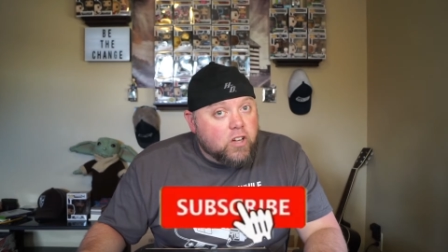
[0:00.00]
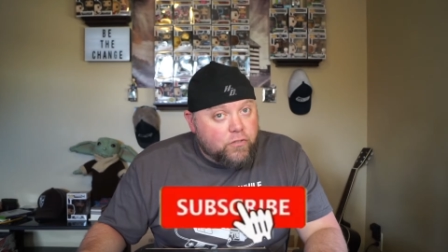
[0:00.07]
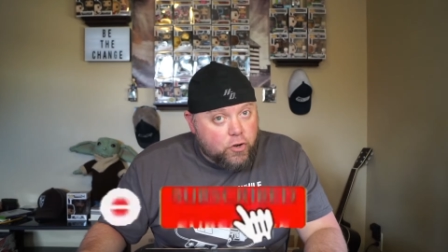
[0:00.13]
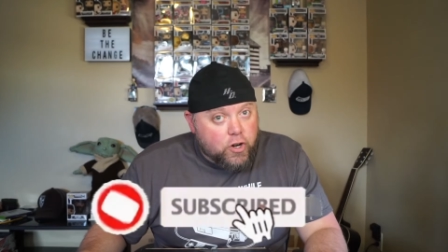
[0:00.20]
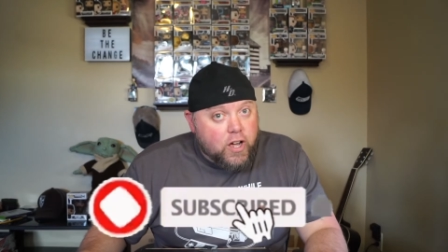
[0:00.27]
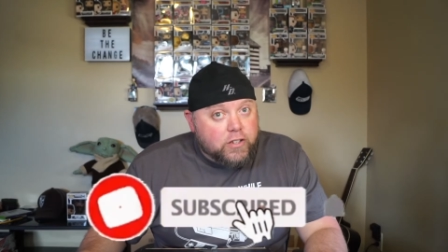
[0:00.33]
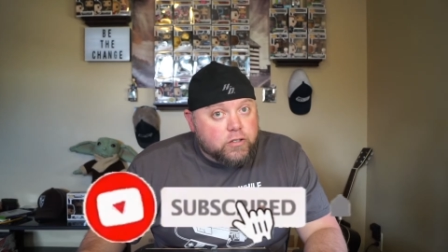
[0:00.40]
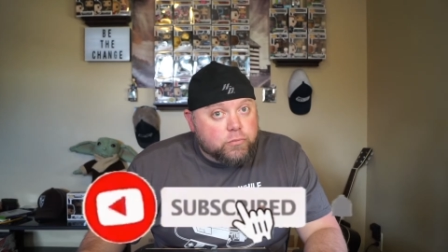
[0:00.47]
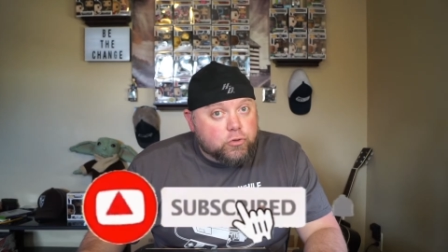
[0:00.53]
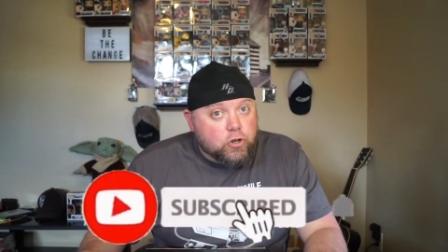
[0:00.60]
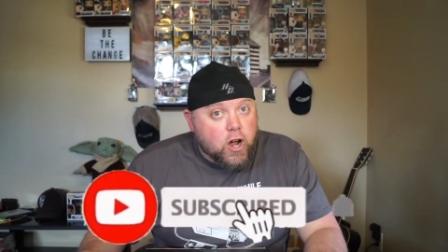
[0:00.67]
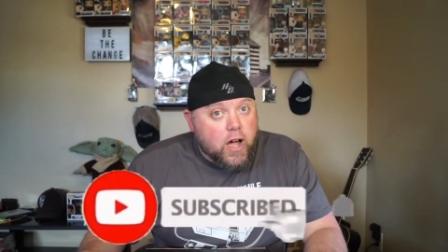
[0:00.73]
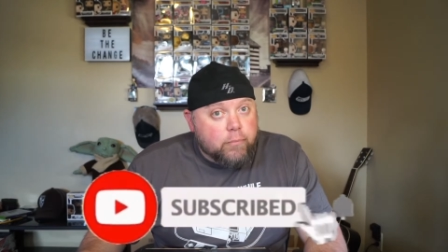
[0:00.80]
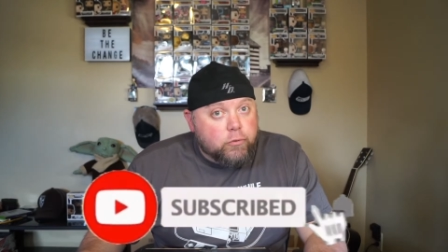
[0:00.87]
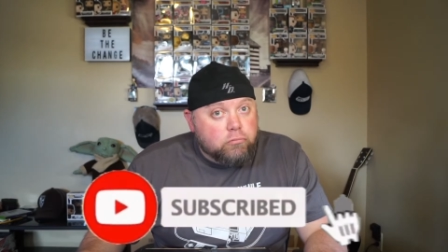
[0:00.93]
if you're not
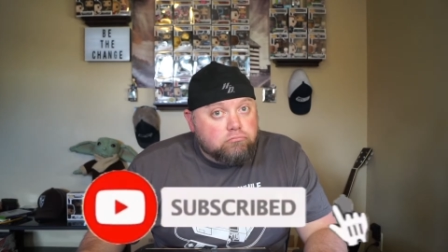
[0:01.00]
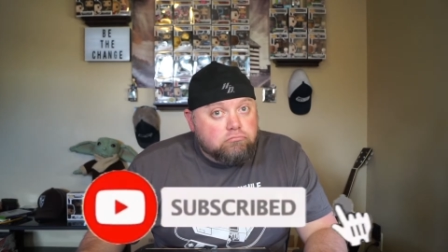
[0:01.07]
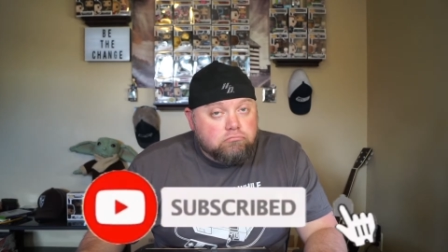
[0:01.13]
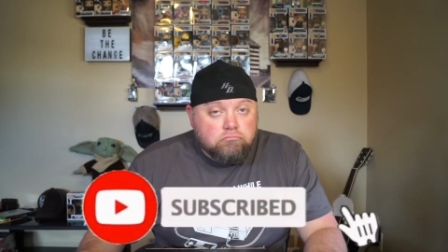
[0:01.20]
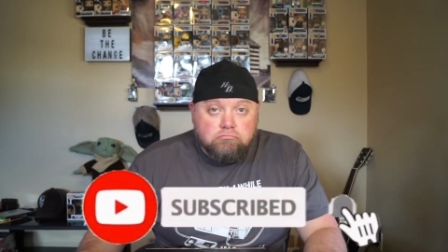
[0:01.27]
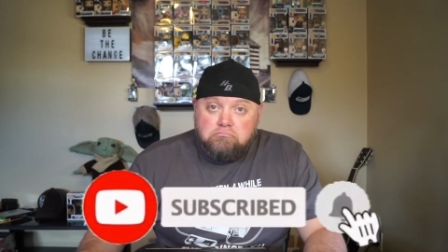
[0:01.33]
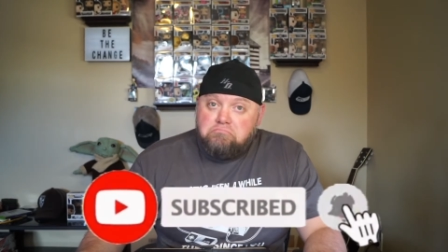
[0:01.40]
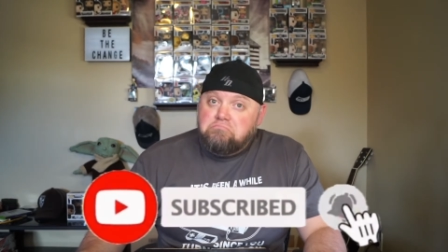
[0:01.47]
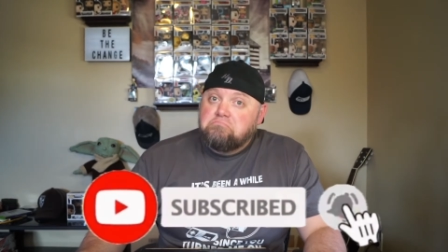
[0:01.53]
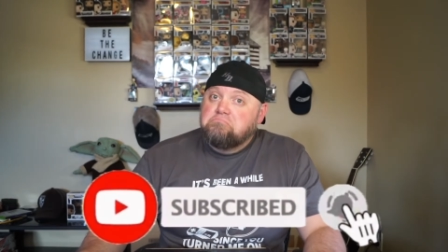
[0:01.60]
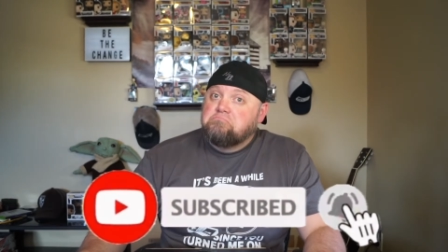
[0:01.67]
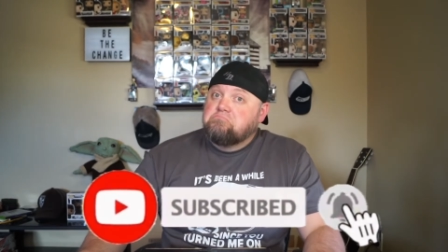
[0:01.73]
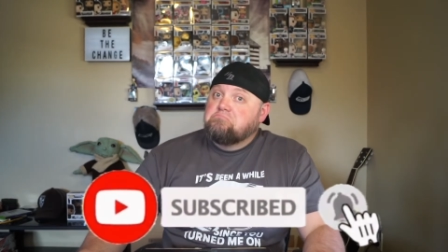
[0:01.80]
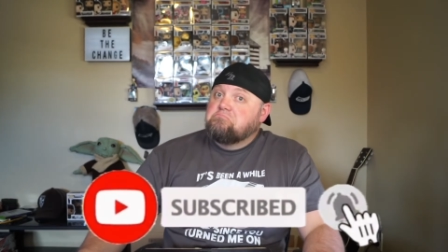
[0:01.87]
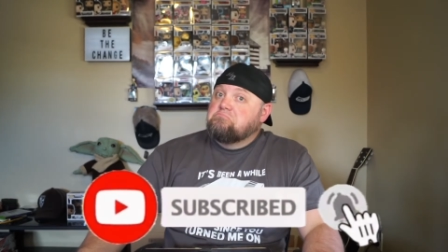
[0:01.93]
subscribed.
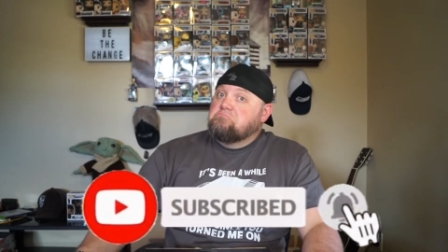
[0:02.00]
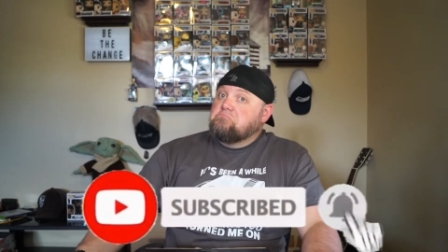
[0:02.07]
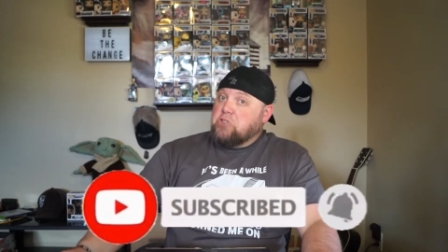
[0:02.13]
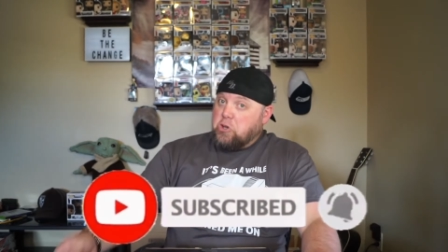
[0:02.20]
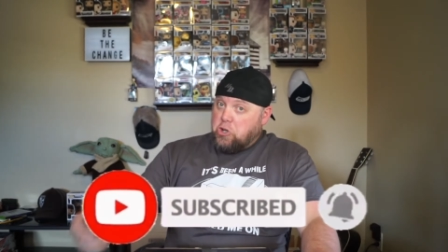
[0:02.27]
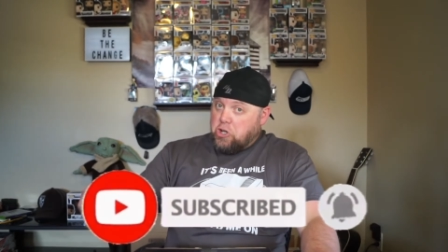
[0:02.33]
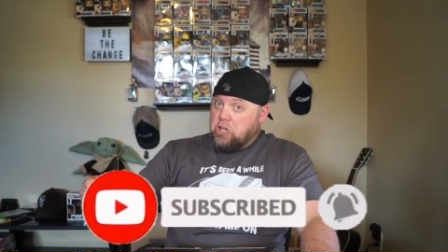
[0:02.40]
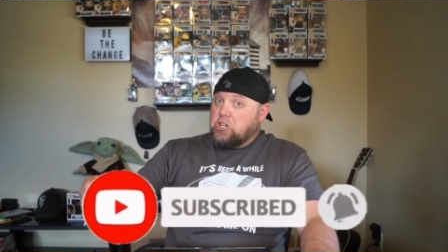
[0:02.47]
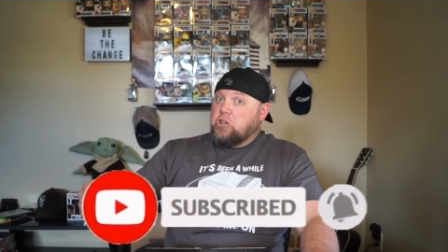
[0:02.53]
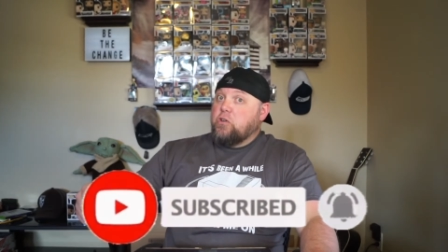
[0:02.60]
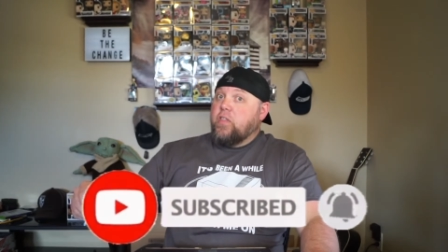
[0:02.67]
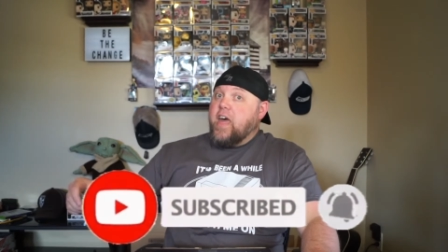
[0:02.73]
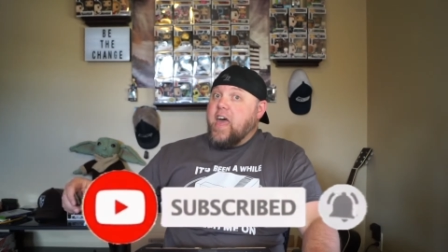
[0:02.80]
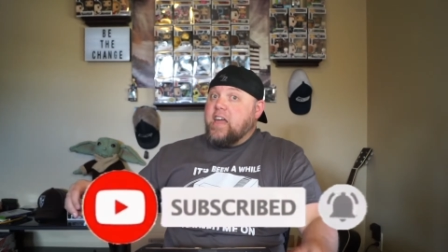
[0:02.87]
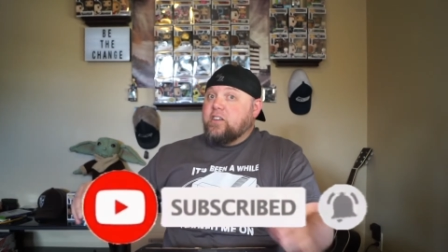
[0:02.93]
You could
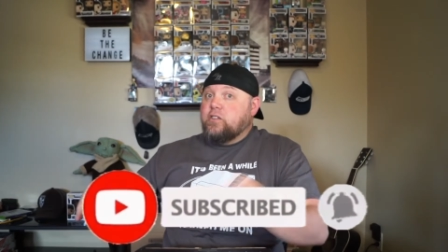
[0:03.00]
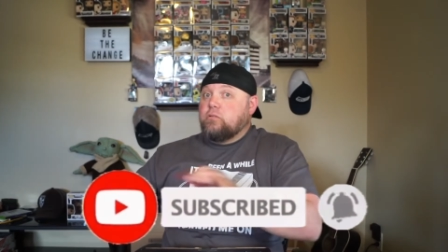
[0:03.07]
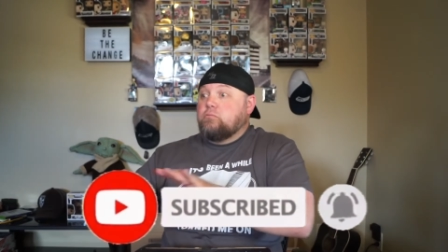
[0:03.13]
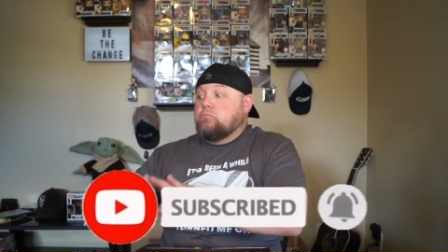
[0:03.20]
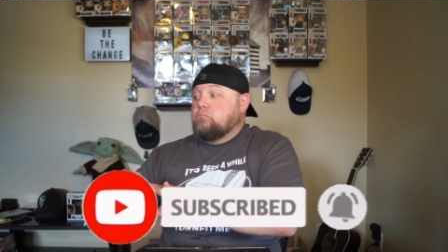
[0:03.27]
do that.